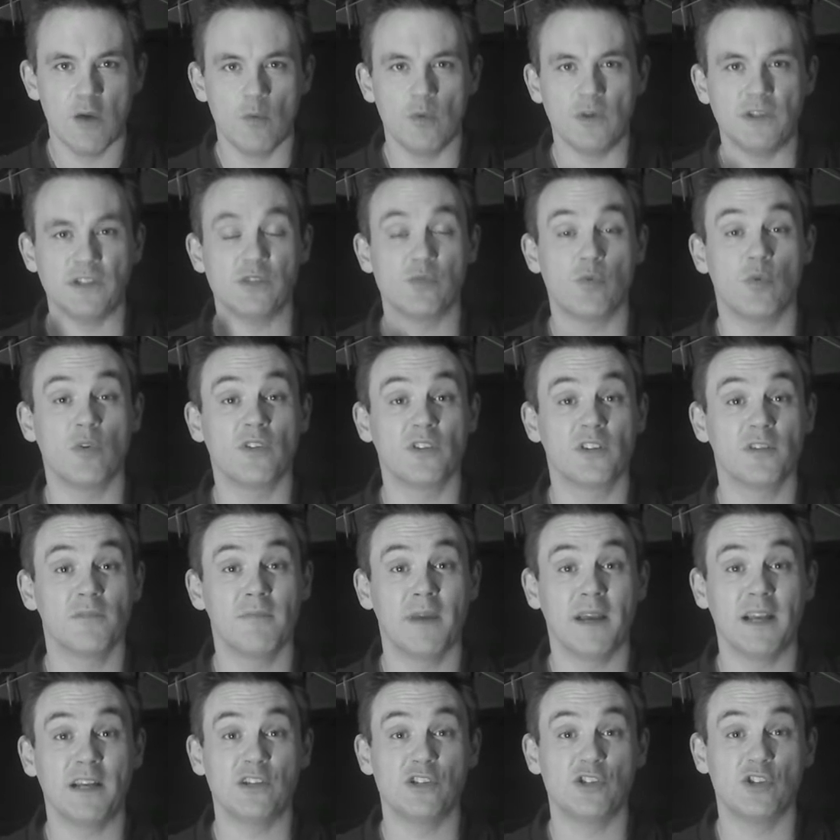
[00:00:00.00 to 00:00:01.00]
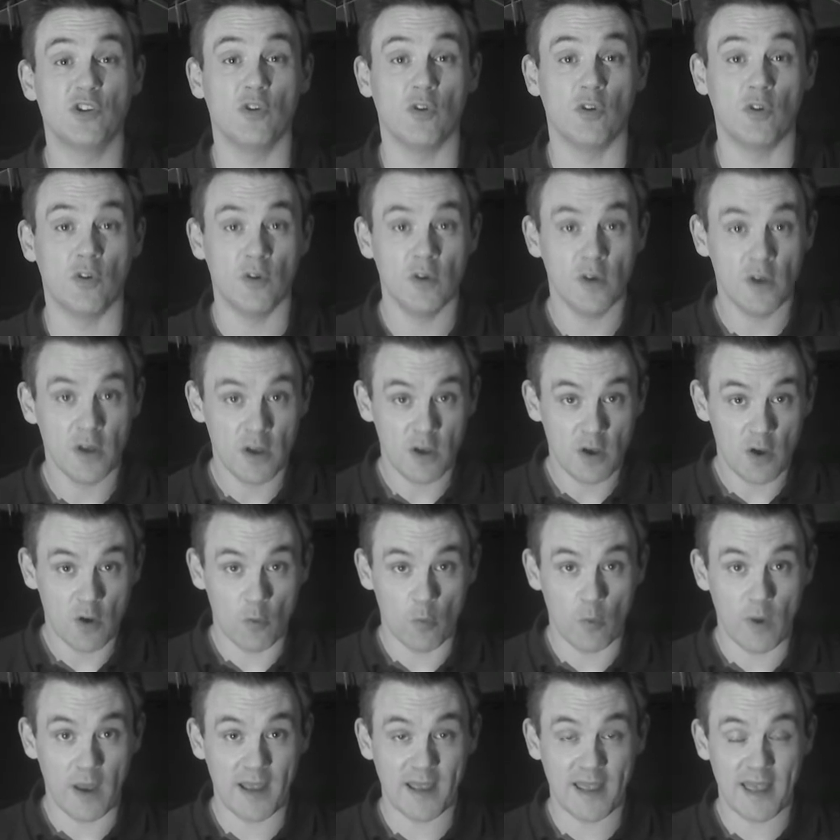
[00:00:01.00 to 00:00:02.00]
We just want to make sure
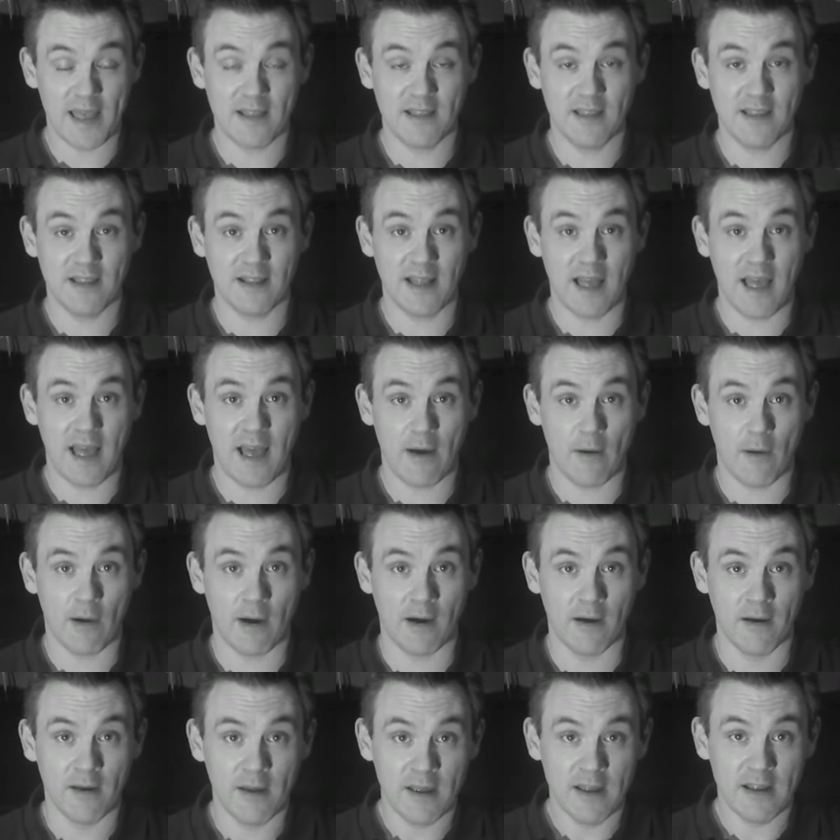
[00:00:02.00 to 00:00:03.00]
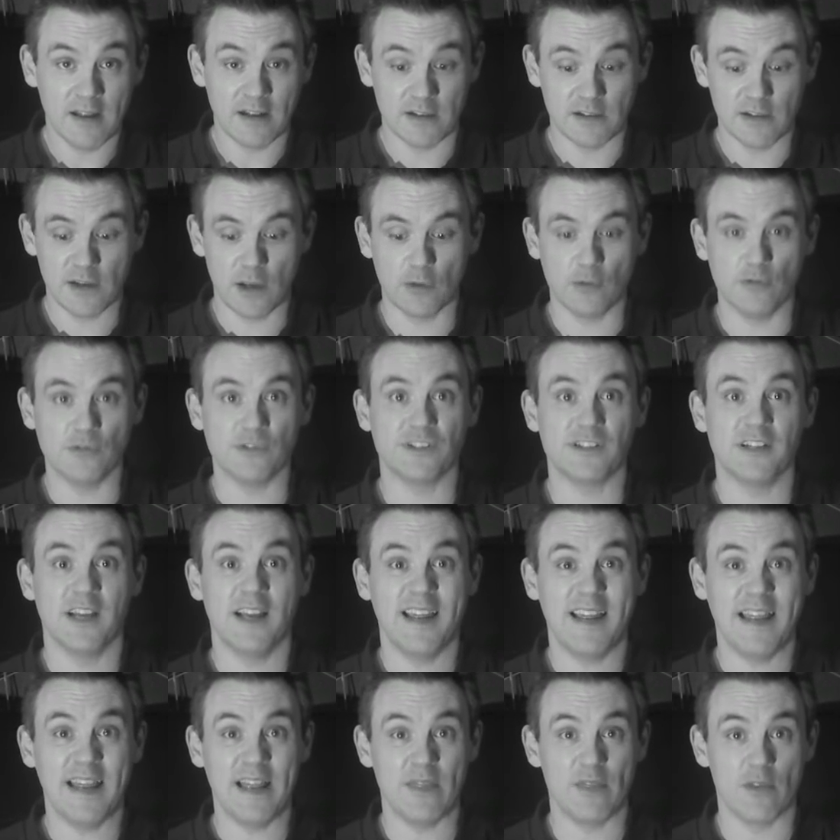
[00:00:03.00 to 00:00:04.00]
we're getting our notes
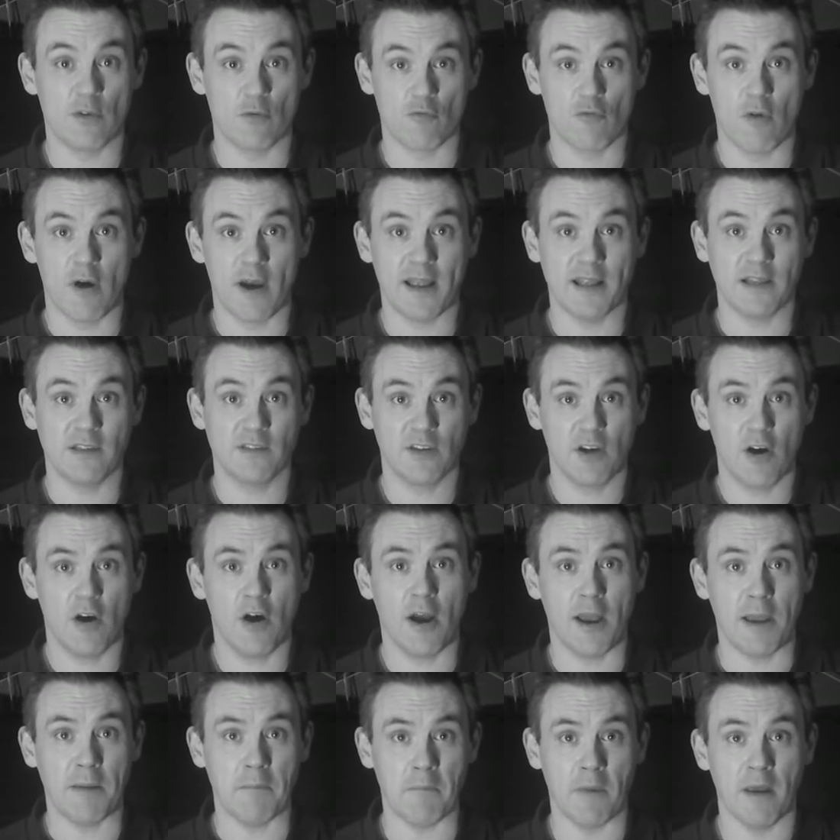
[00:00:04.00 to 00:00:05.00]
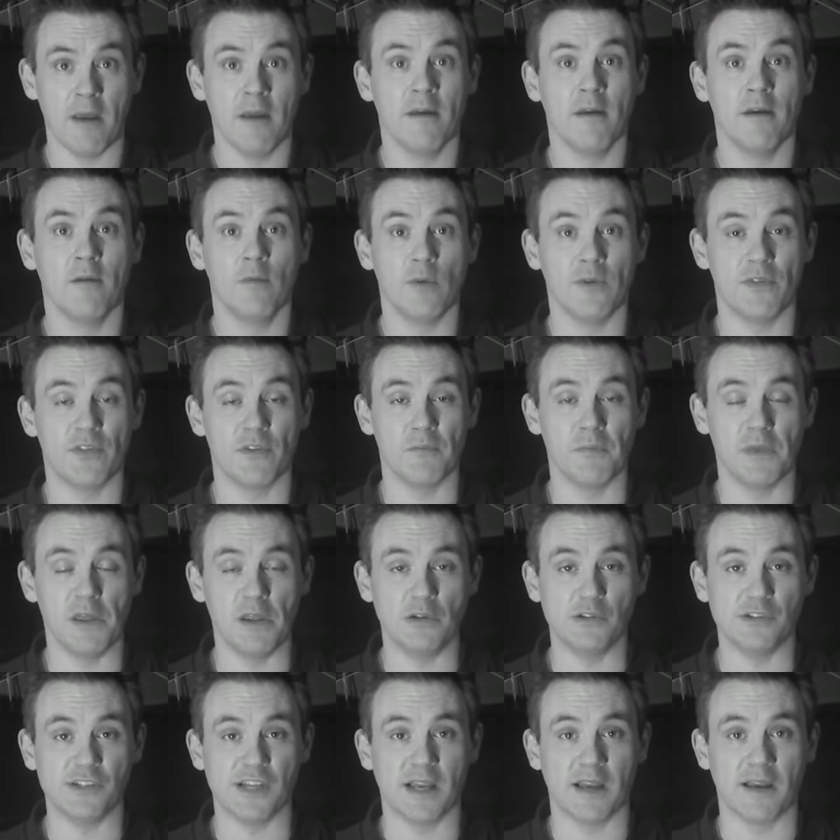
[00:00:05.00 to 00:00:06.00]
in the right time with the
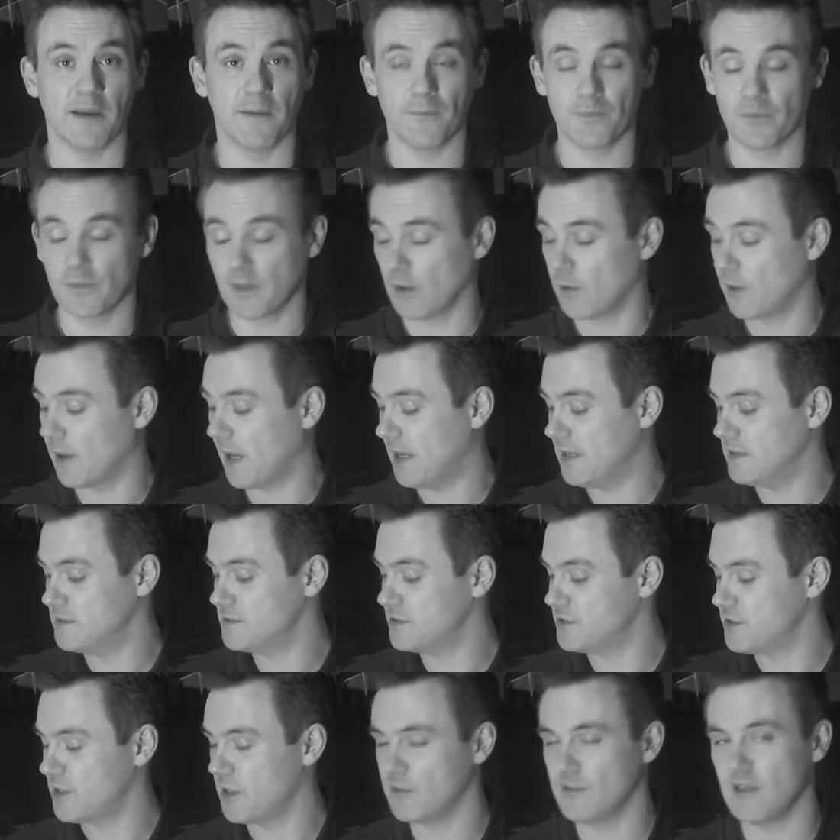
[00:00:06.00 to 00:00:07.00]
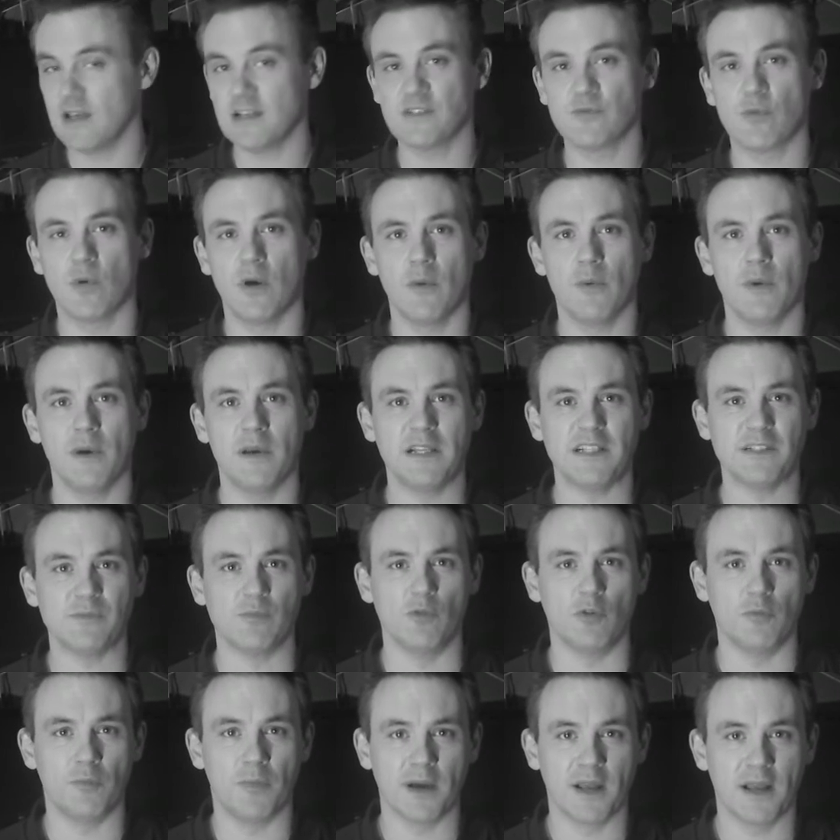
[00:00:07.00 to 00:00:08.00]
music. Okay, so that's why it's
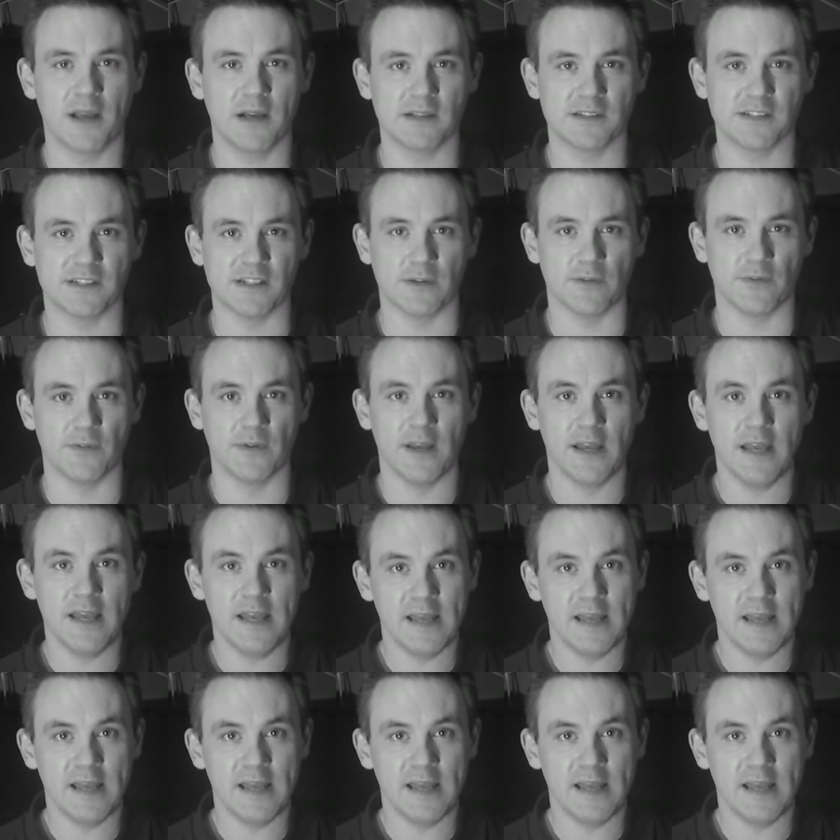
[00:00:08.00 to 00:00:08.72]
more percussive.